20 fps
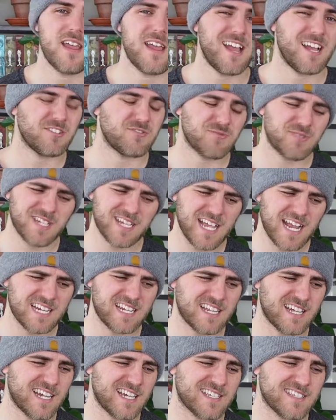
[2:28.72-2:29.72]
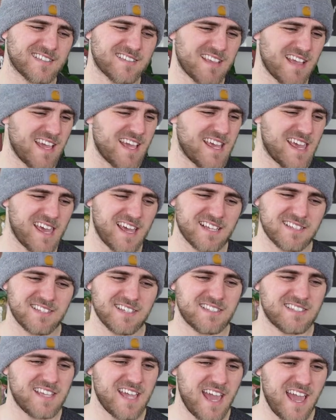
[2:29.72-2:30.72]
It's really kind of like a psychic,
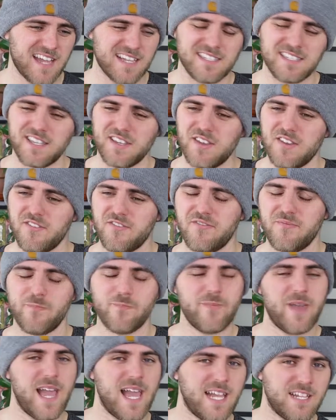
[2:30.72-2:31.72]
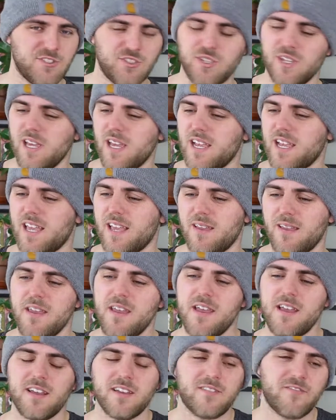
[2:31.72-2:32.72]
detective, magic,
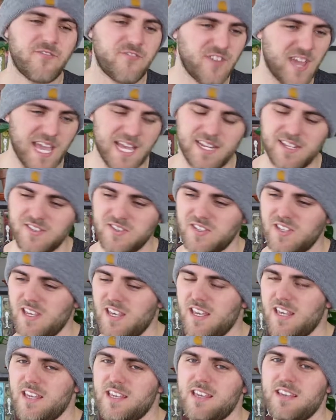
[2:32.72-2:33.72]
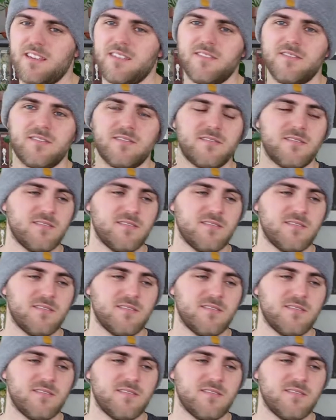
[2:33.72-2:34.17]
fantasy,